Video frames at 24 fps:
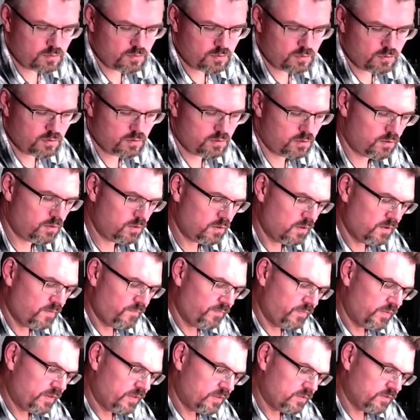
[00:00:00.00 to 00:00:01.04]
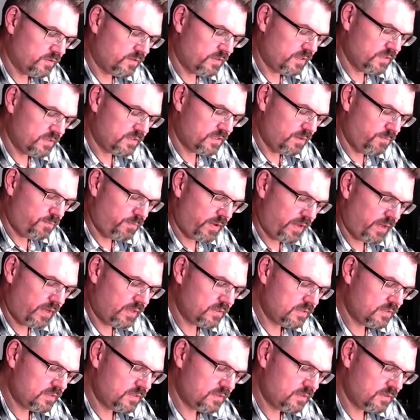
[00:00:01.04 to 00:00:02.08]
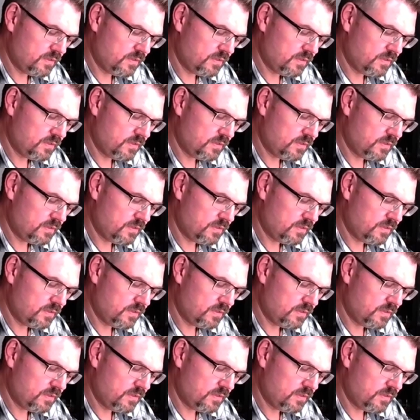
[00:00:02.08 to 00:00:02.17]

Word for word: Yeah. So this depends